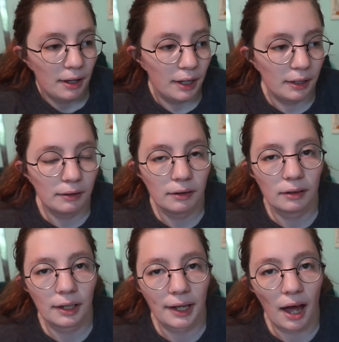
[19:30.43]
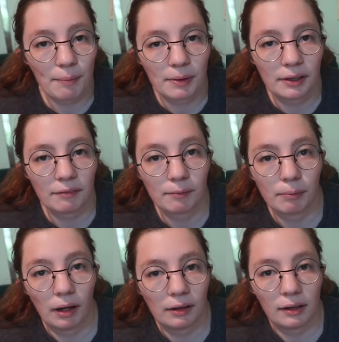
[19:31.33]
in the gaps in different
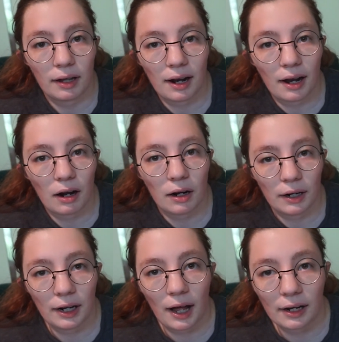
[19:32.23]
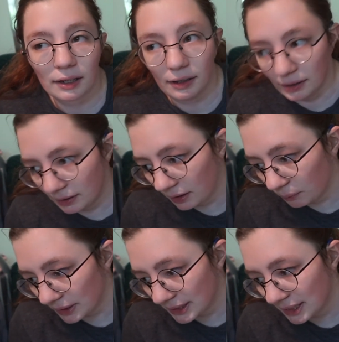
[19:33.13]
places that I already had existing,
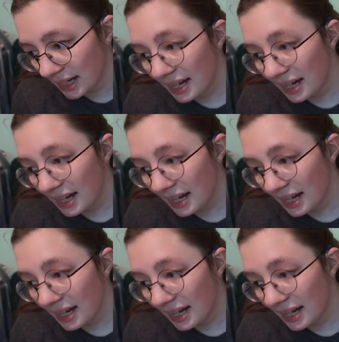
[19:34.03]
which